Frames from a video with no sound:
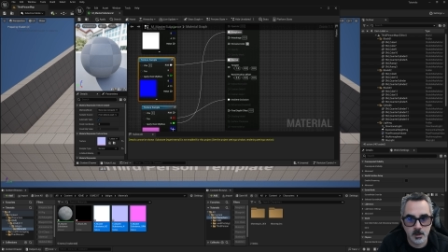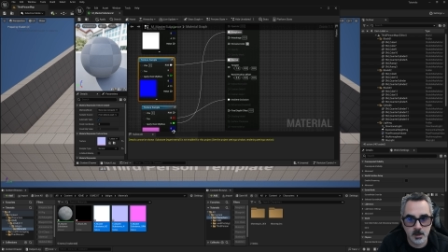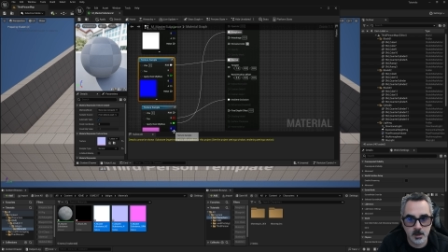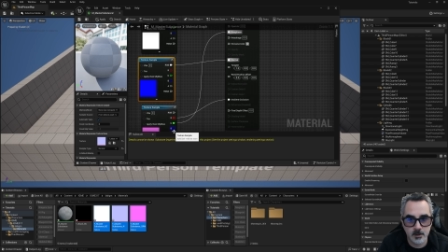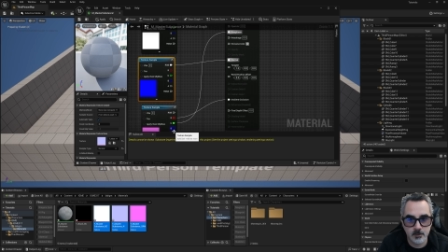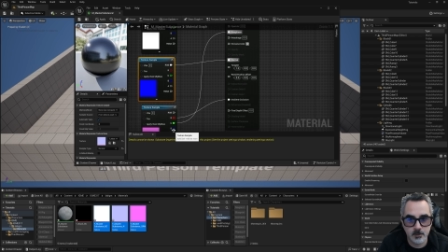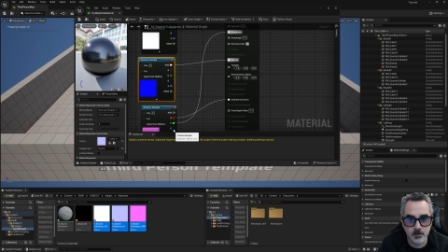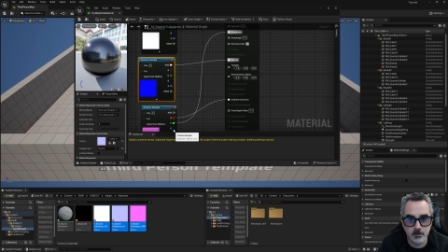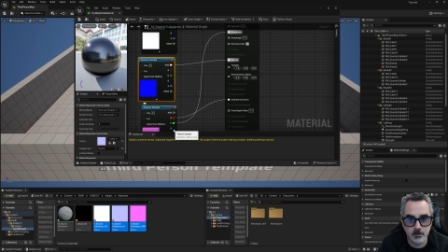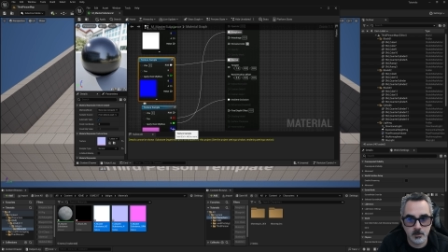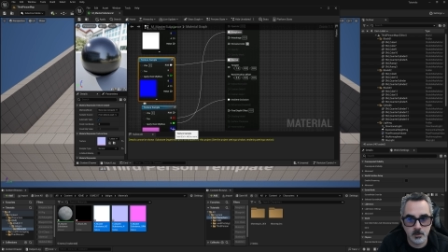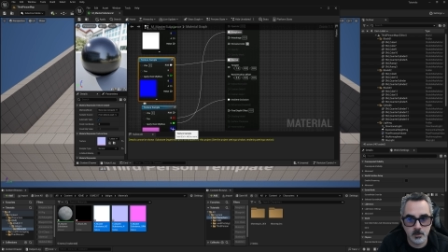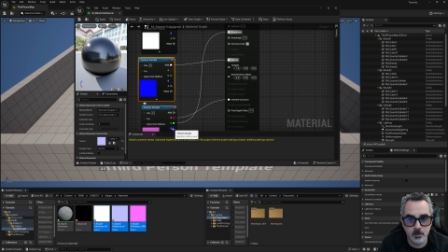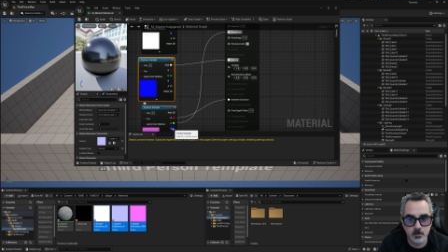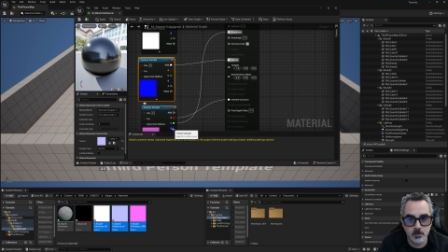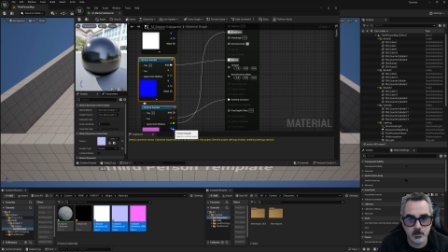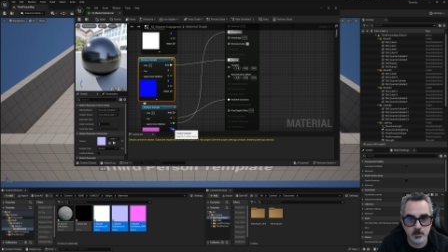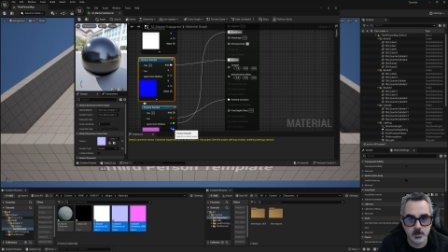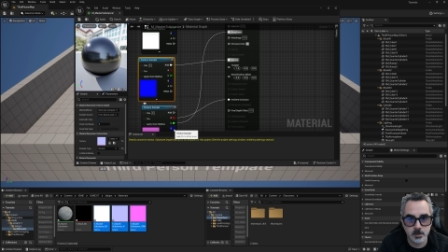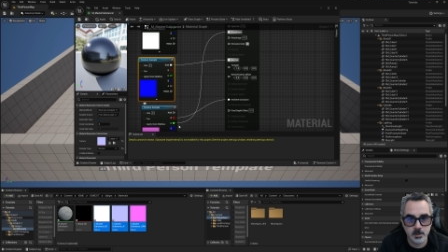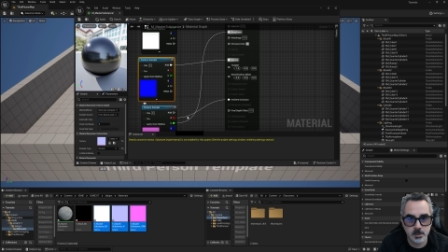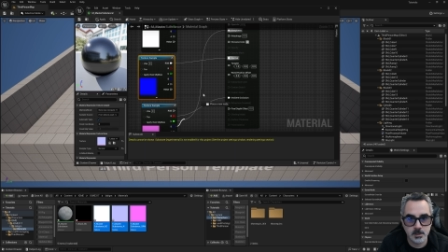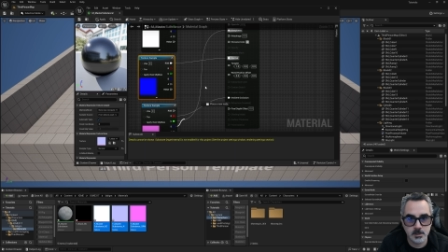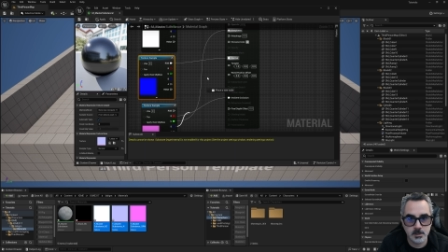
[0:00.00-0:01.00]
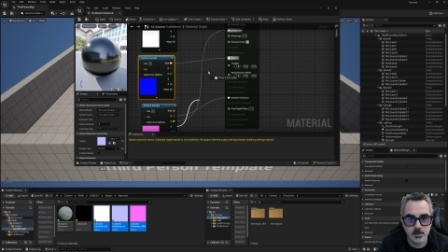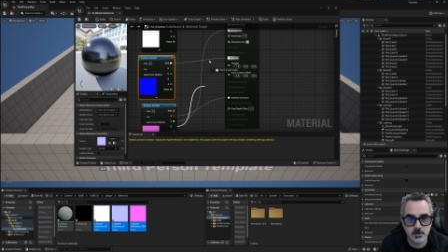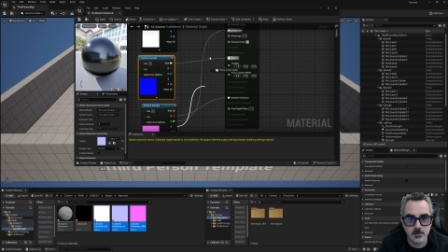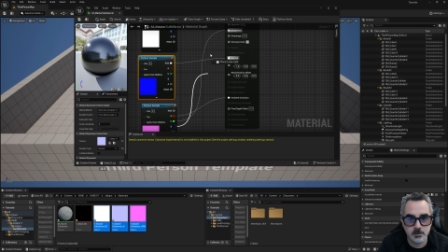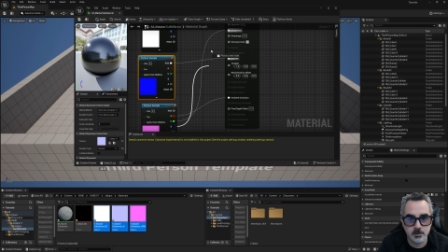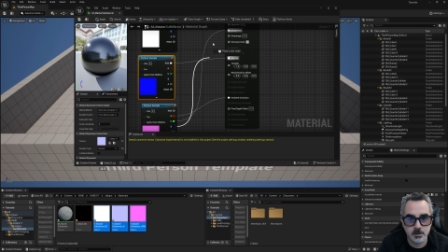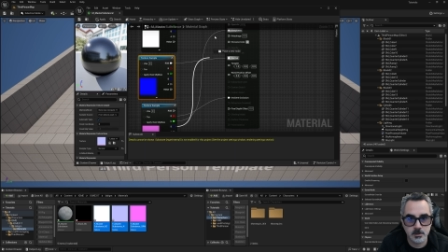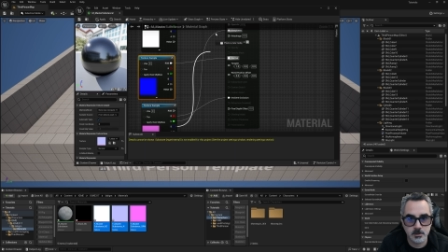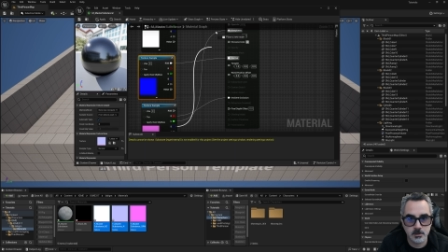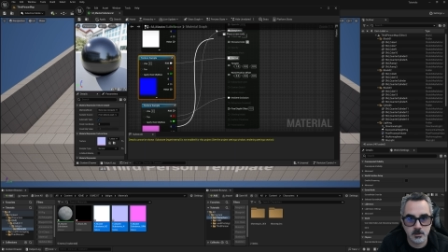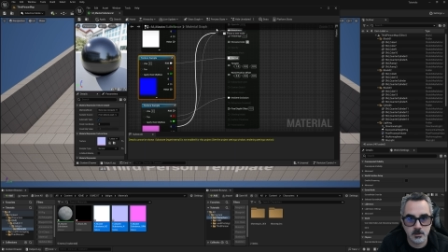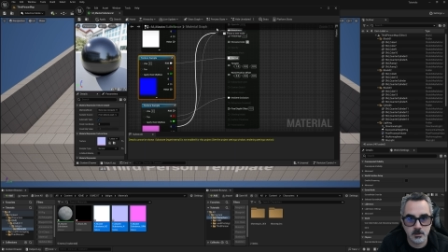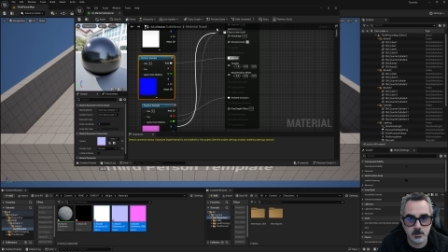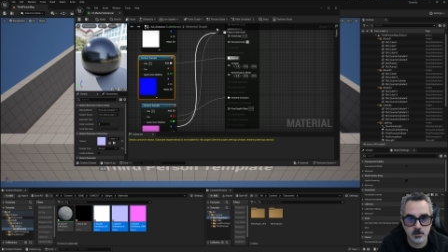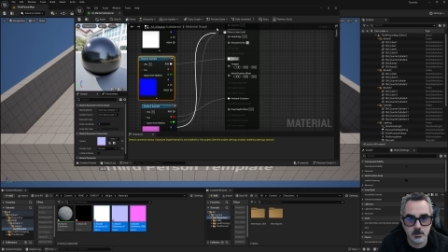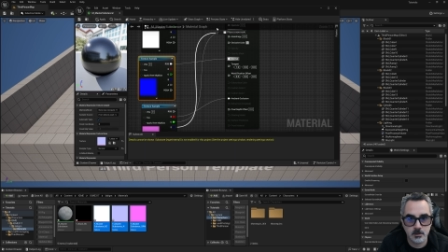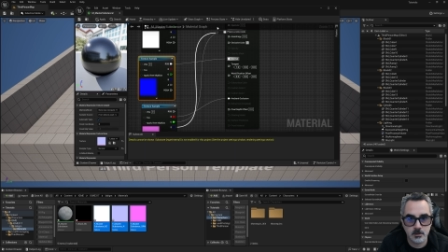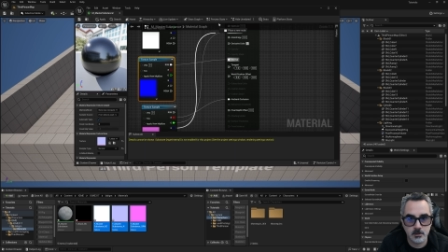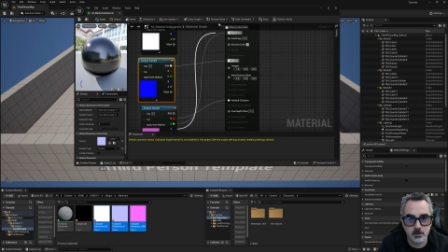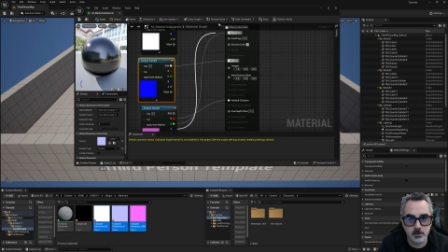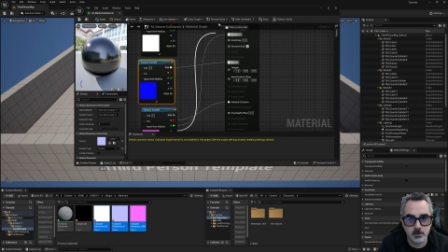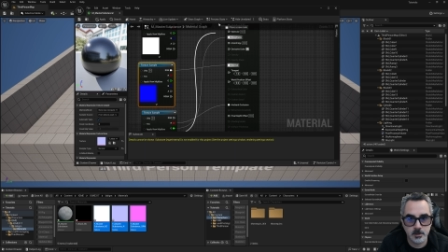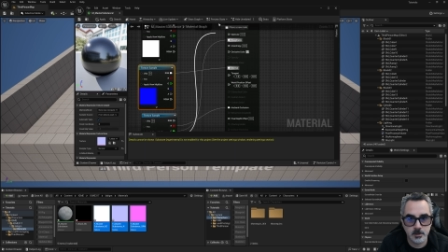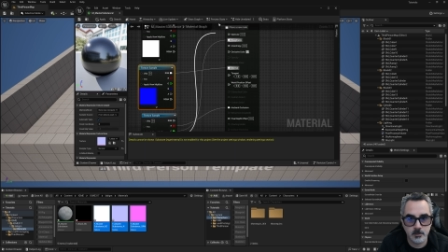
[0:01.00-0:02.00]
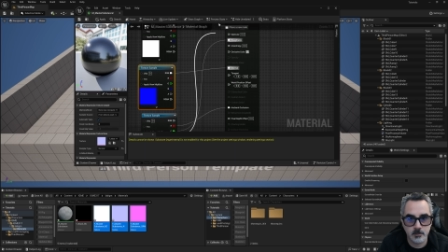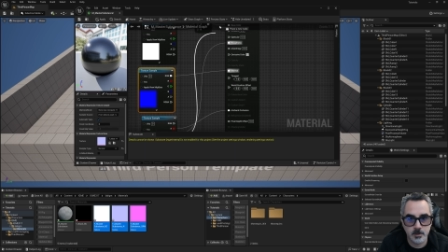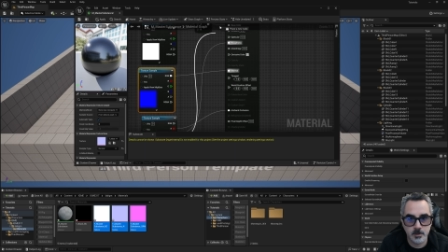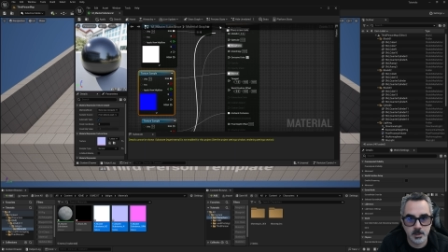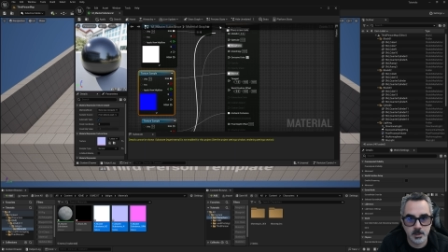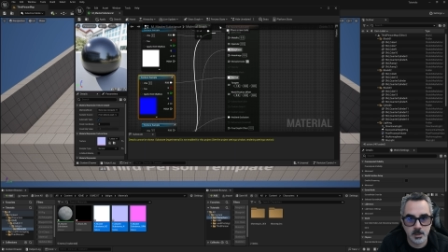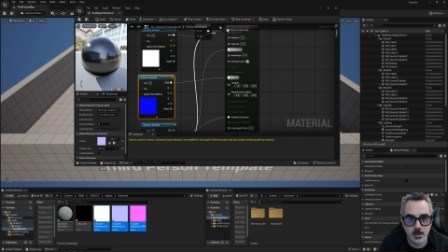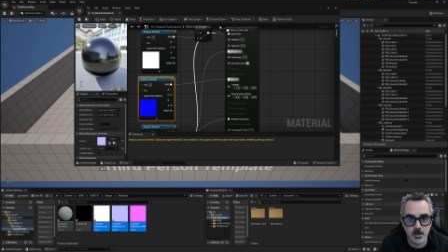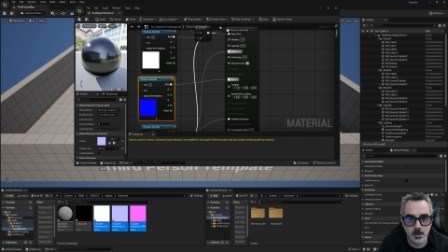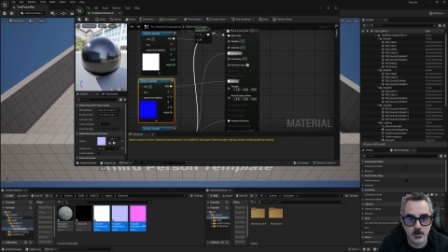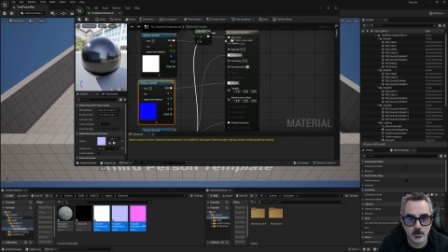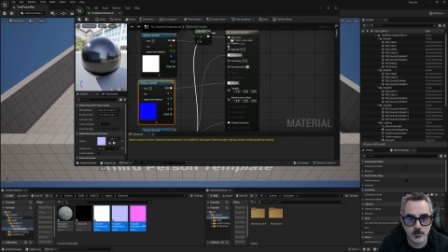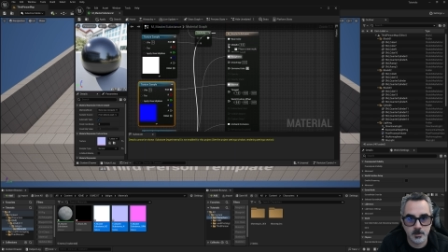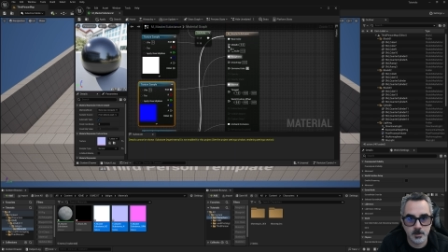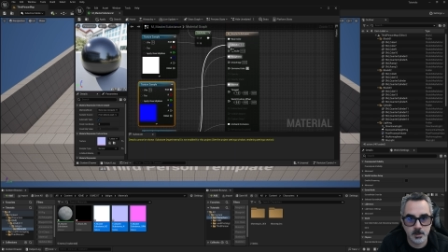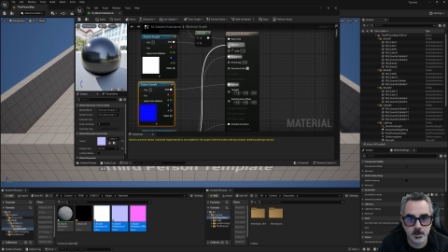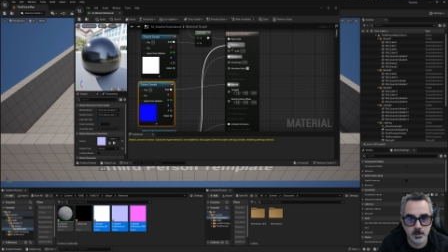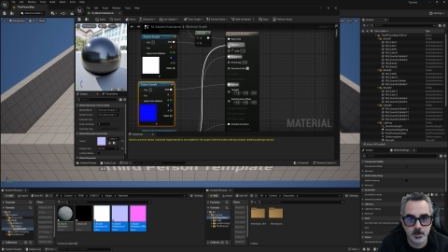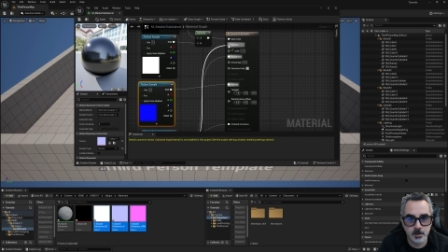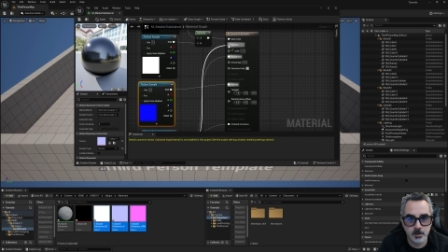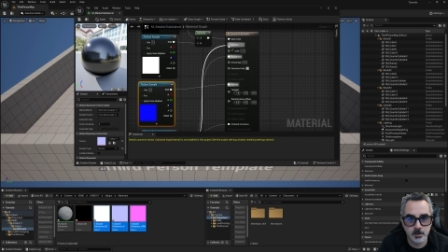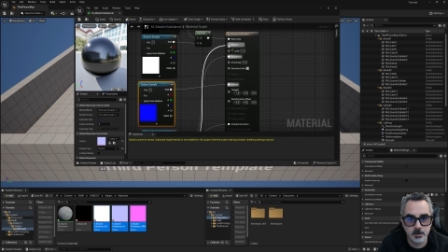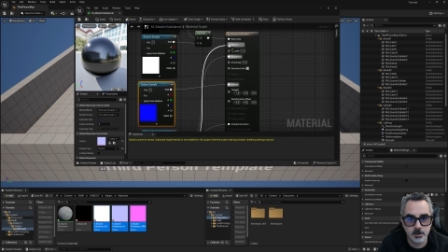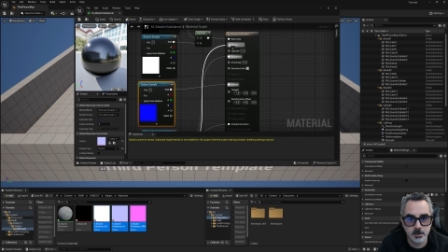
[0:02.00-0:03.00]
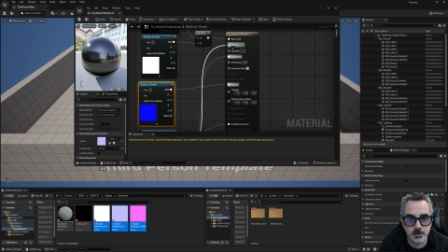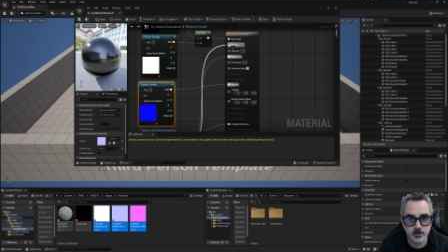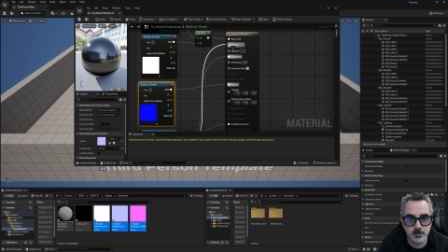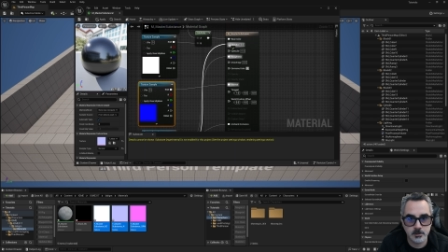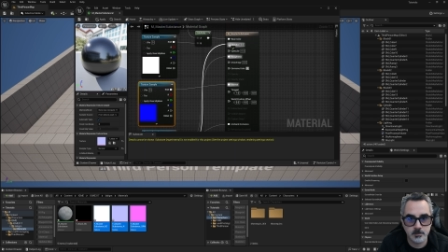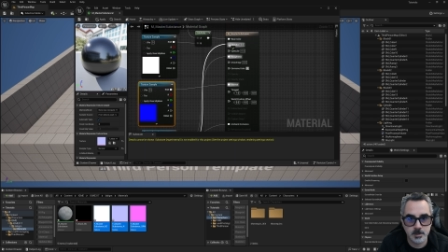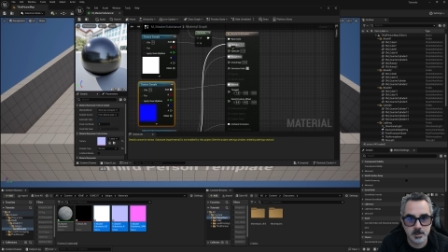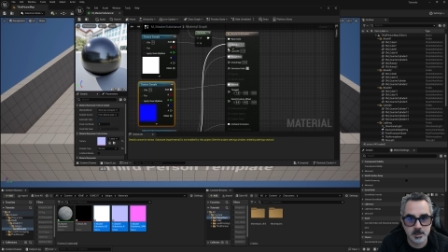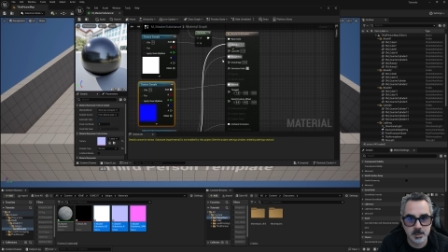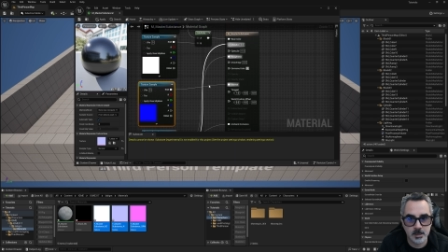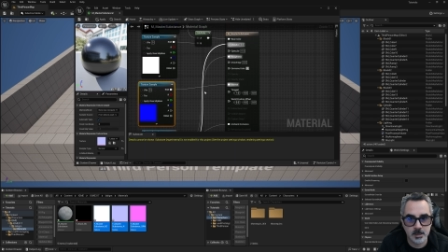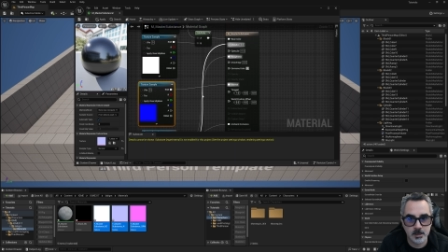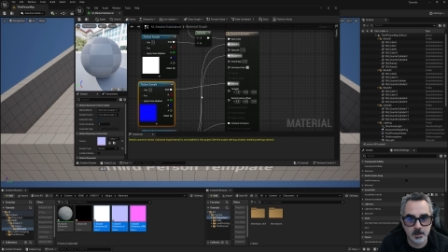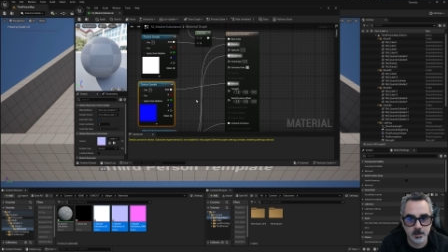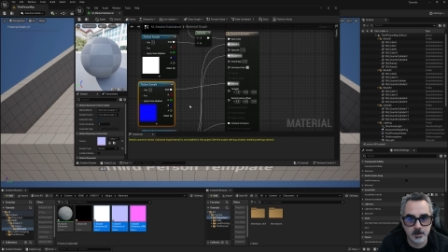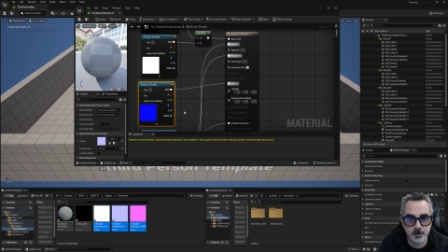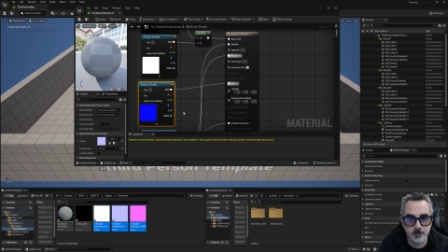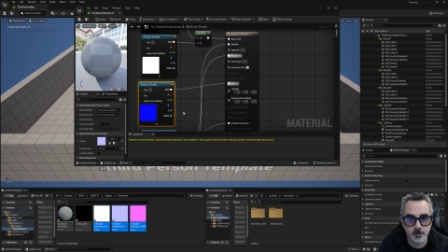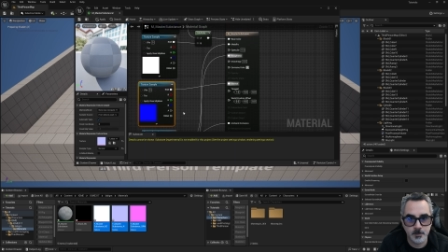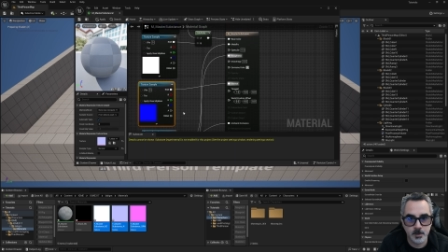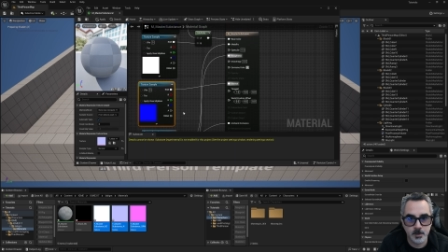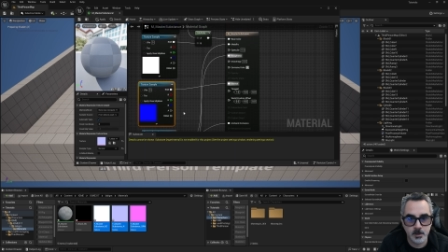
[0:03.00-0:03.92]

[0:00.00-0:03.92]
and the blue is going to go all the way up here to metallic.